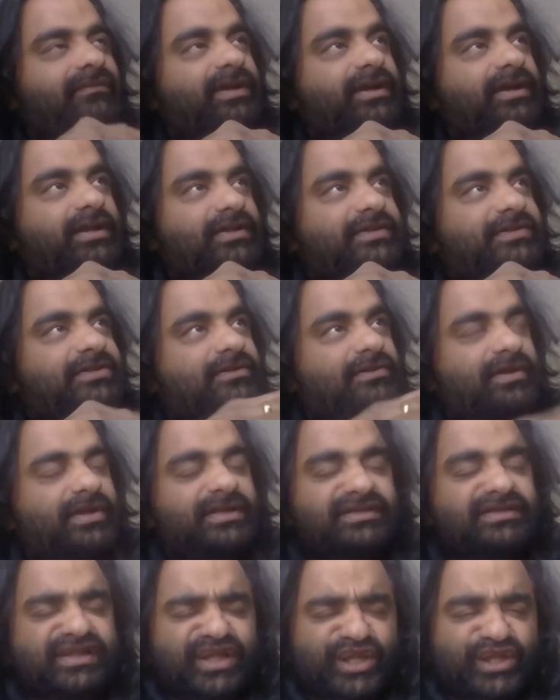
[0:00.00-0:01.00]
it
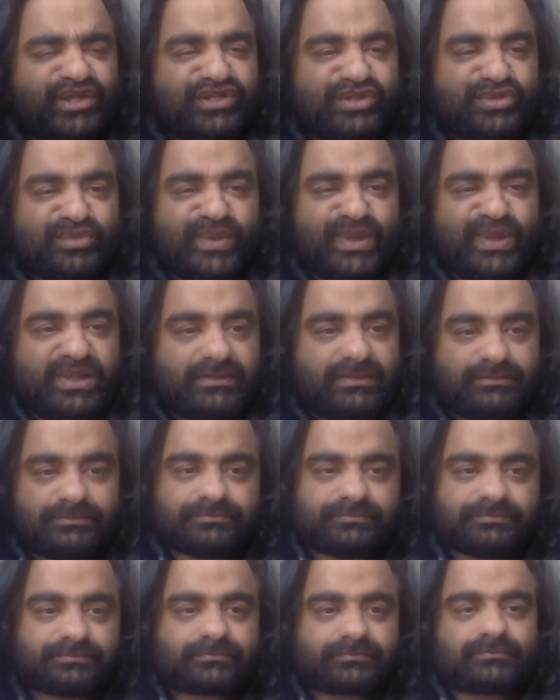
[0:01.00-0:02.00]
destroys an instrument,
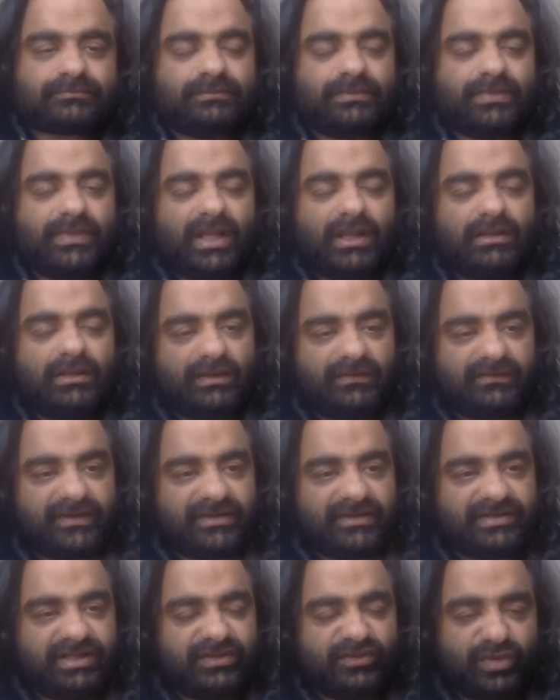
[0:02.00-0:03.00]
the
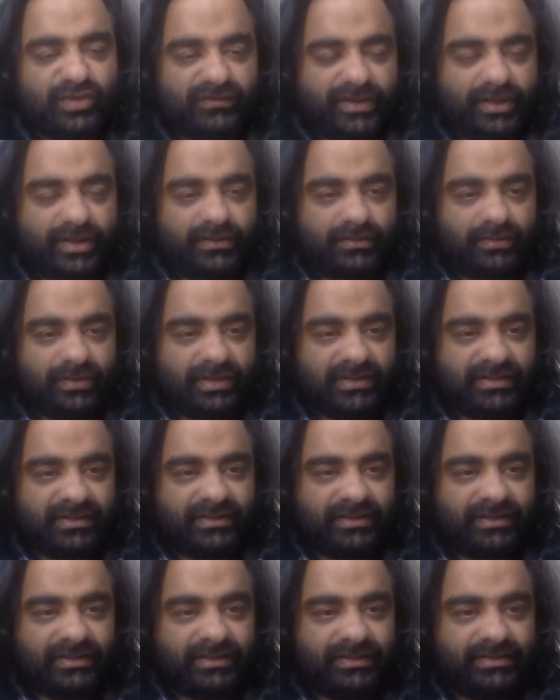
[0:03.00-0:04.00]
first thing what we do
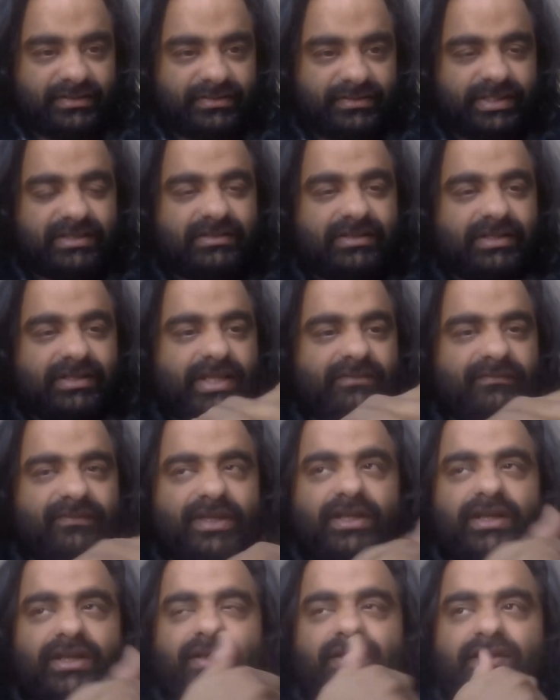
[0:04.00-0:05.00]
is just like
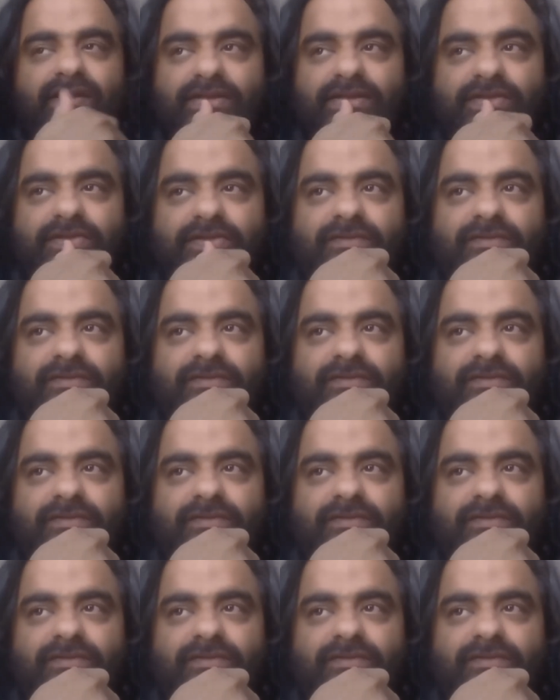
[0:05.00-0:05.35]
we